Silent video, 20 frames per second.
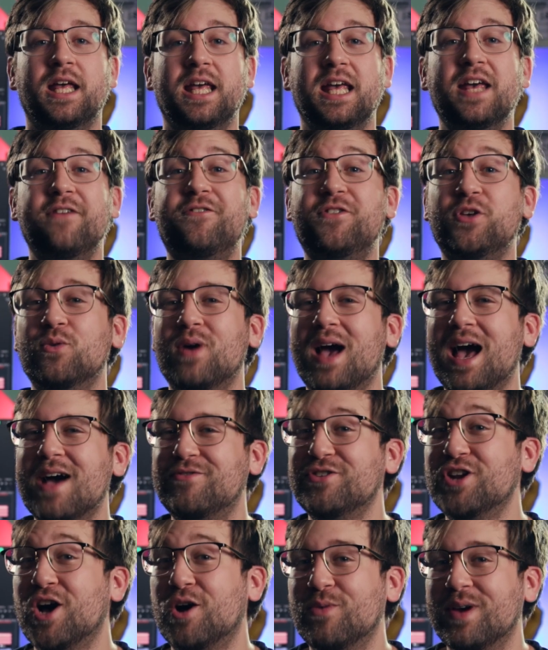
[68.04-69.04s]
If you
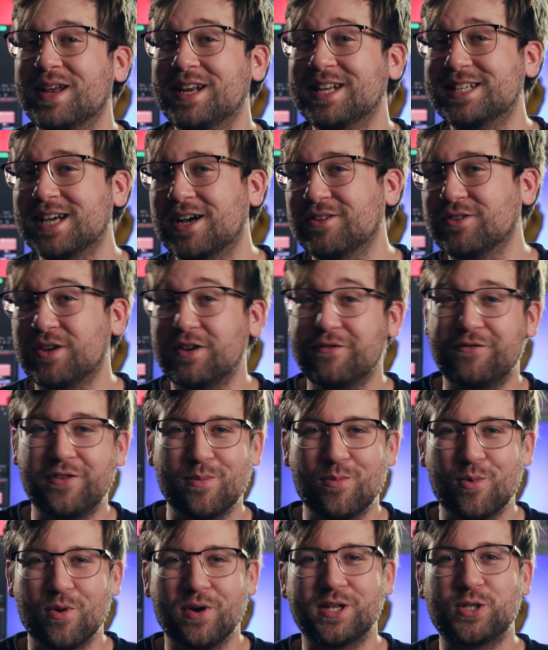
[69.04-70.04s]
haven't already downloaded
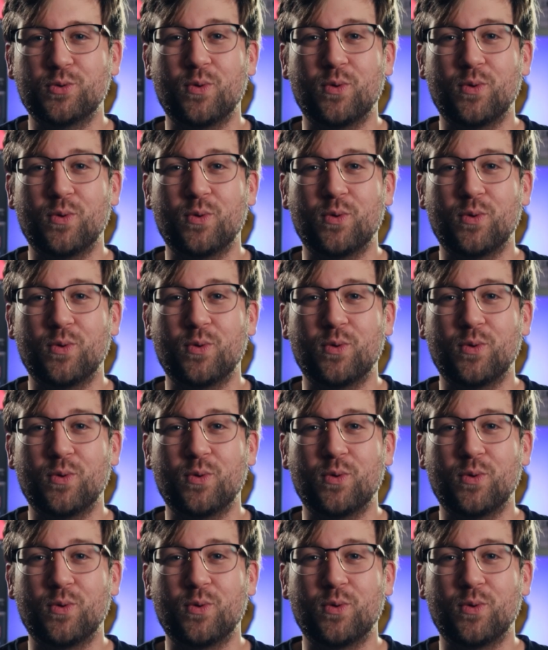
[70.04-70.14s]
Filmora